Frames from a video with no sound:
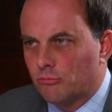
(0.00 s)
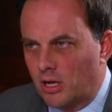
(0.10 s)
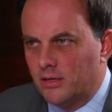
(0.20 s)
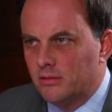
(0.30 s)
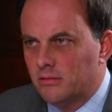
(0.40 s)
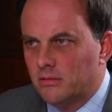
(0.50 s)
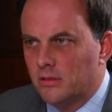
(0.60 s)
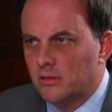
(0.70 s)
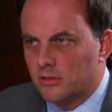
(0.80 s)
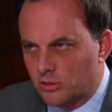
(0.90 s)
run
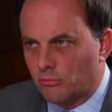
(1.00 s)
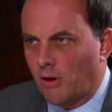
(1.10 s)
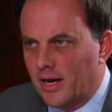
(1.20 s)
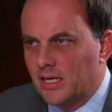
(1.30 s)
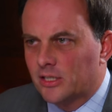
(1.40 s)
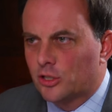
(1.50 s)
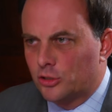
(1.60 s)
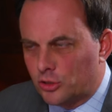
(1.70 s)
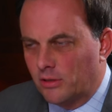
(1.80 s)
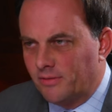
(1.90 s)
to the right as
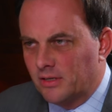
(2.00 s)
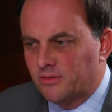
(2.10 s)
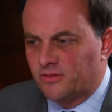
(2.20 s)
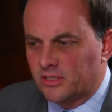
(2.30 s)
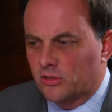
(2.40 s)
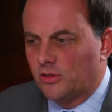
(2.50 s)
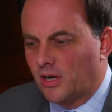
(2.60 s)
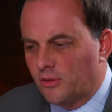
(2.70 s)
conservatives, fiscal and